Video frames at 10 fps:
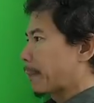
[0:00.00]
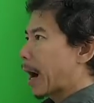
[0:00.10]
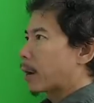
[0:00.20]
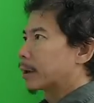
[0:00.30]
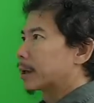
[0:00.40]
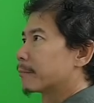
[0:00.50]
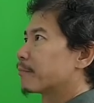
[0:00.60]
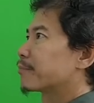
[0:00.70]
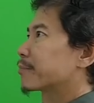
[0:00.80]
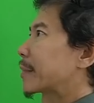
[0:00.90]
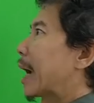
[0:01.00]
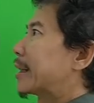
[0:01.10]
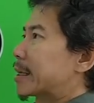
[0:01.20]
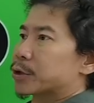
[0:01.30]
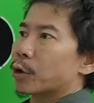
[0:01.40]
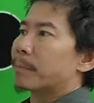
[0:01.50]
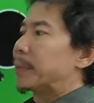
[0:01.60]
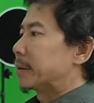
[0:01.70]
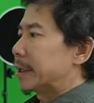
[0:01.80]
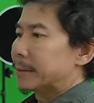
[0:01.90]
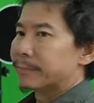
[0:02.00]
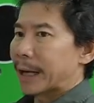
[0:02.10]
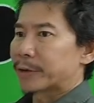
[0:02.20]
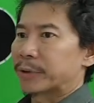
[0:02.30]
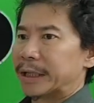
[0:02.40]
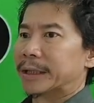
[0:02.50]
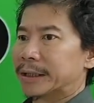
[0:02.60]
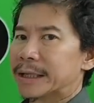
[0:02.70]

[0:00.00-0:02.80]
power. There's no built-in battery.